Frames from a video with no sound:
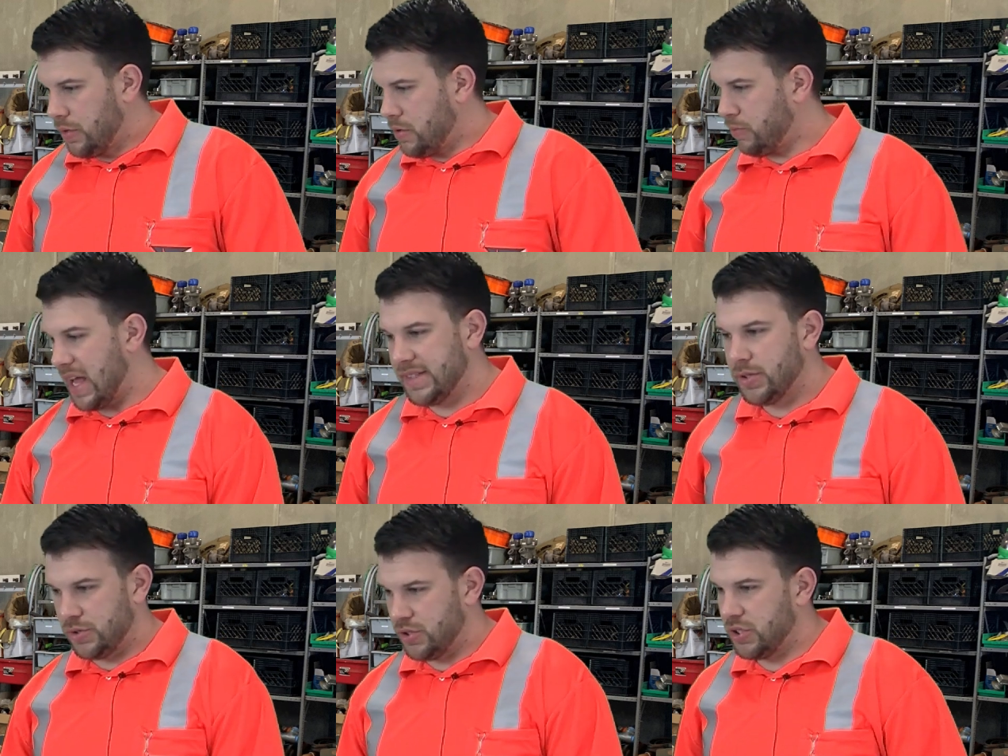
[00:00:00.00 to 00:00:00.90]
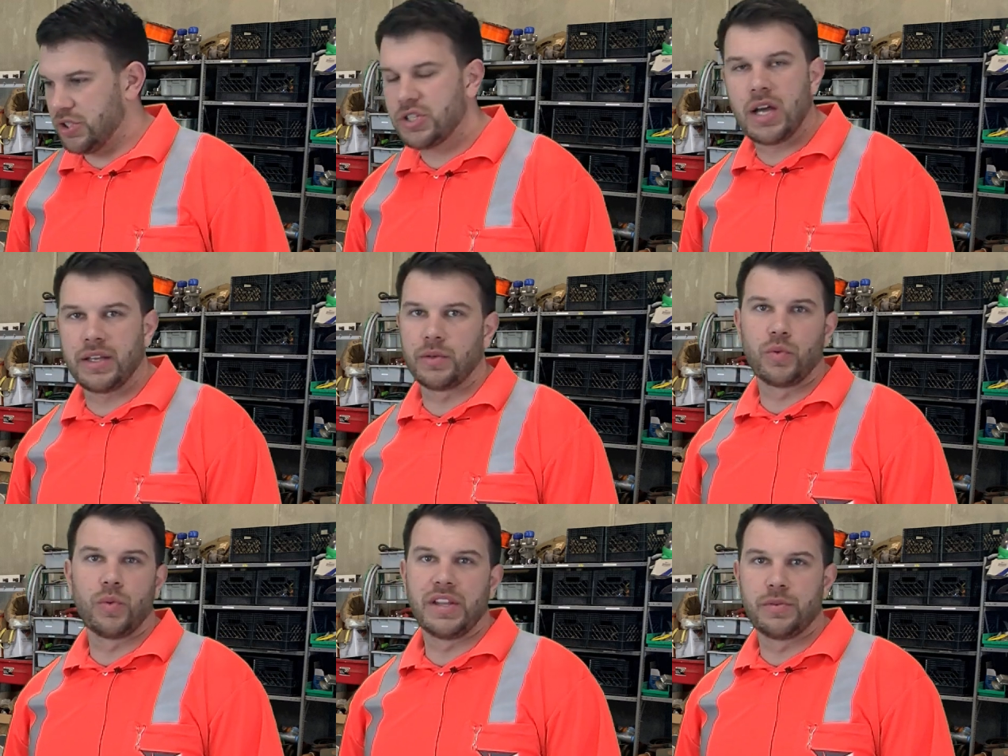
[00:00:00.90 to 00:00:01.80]
their blasters are just chugging
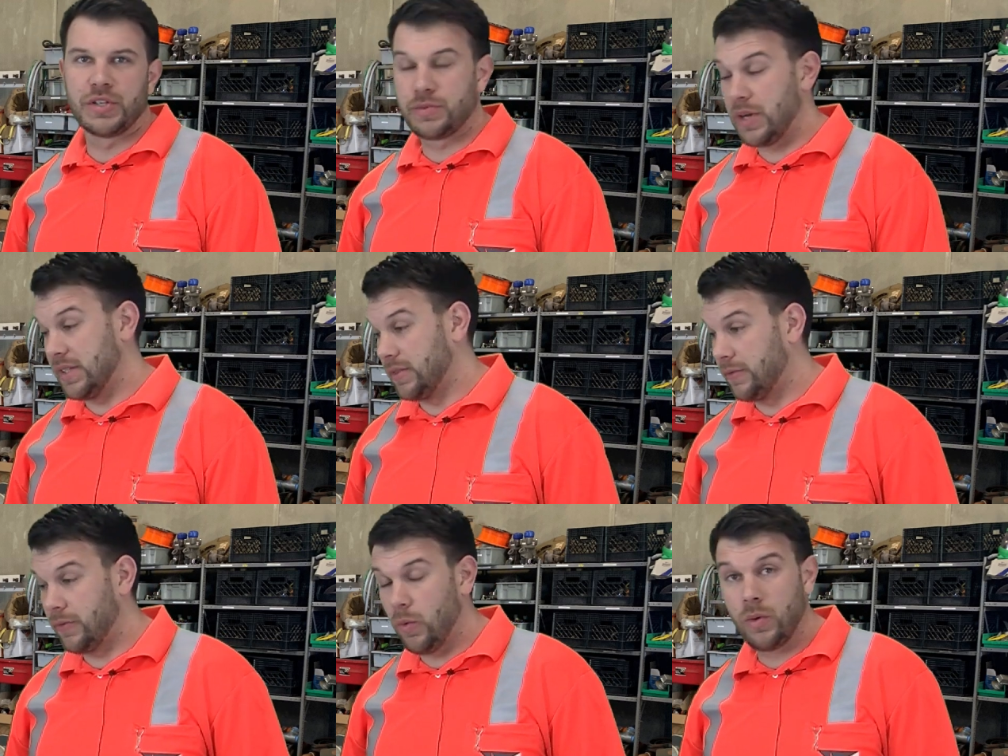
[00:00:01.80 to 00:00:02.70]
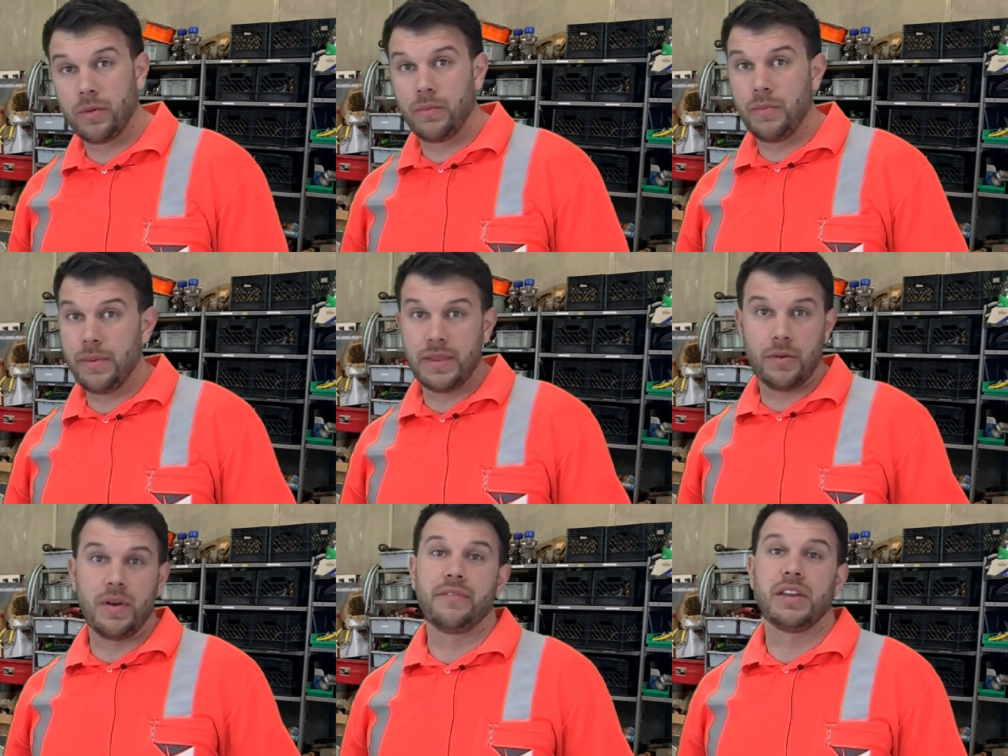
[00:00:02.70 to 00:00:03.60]
with way too much abrasive, or maybe they
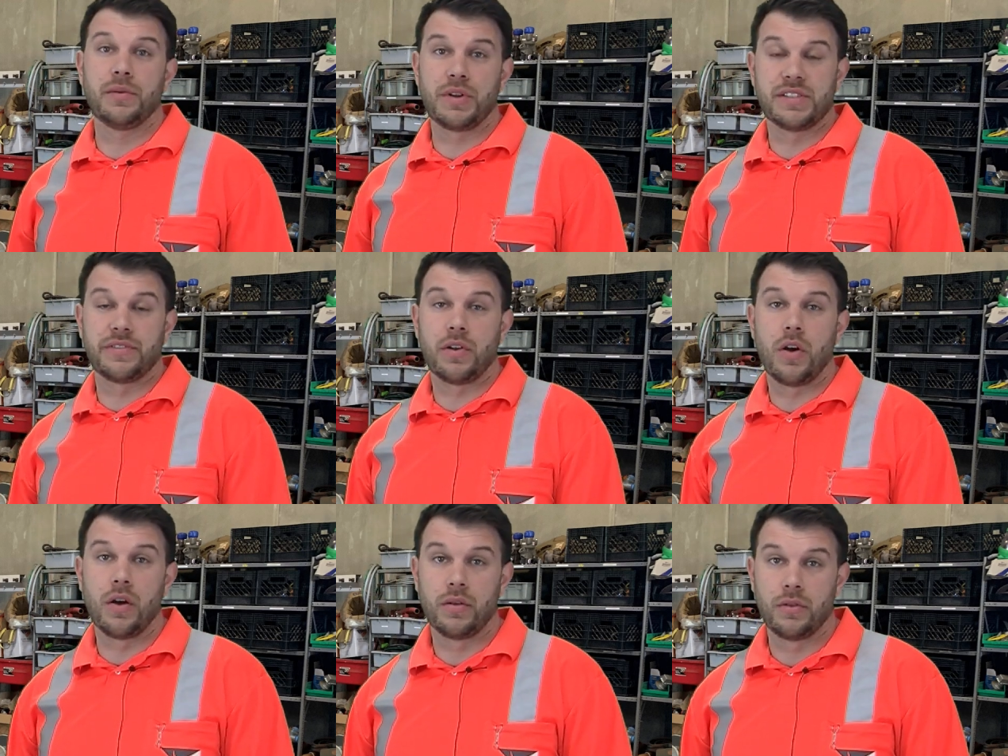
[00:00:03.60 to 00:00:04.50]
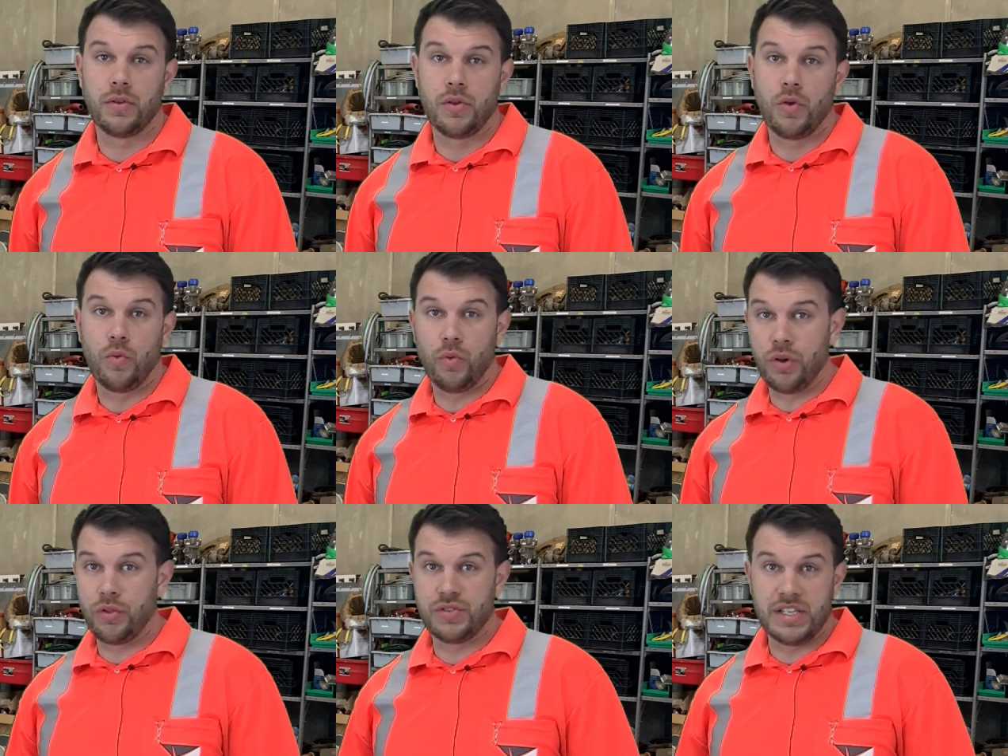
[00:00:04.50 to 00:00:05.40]
don't have any abrasive at all.
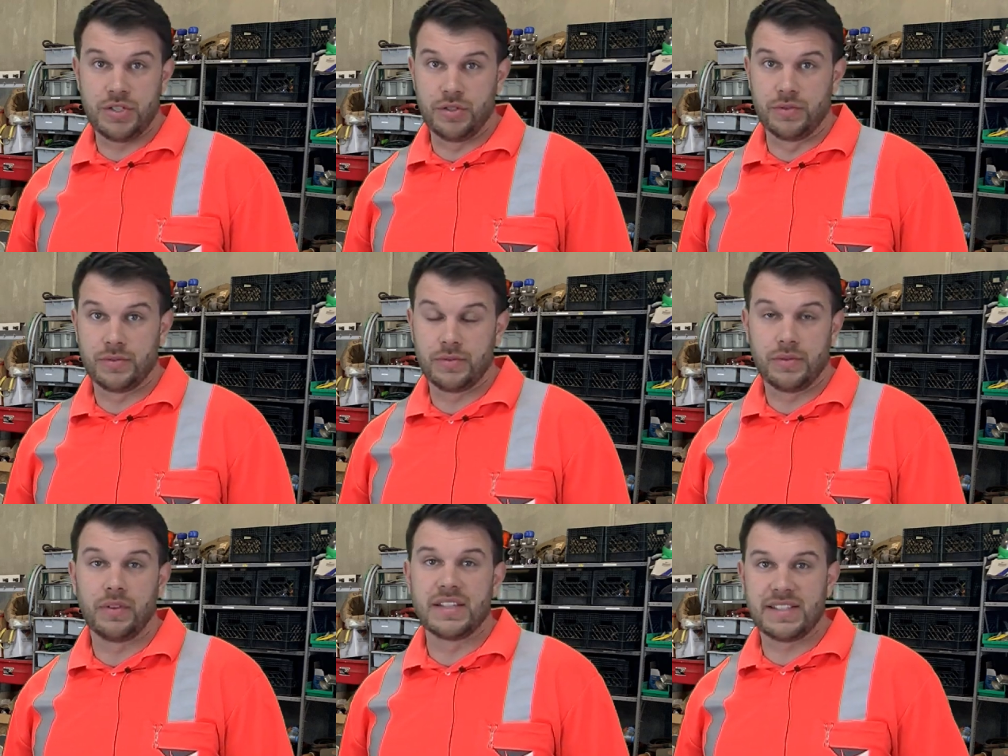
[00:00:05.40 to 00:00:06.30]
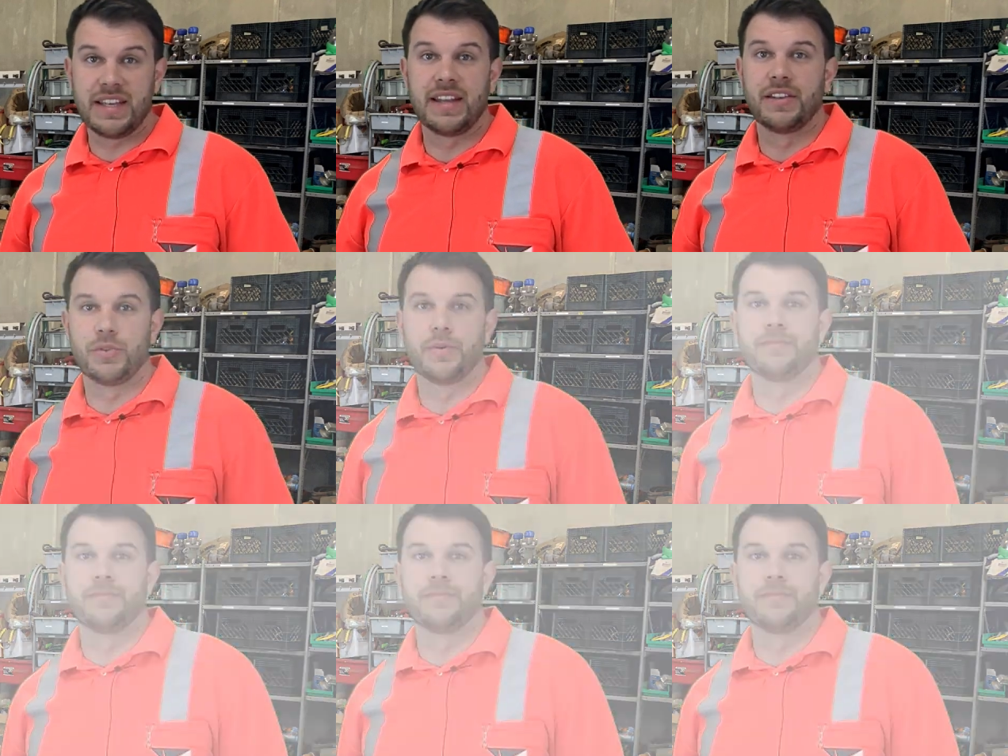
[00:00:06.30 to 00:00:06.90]
What are those issues? Let's get into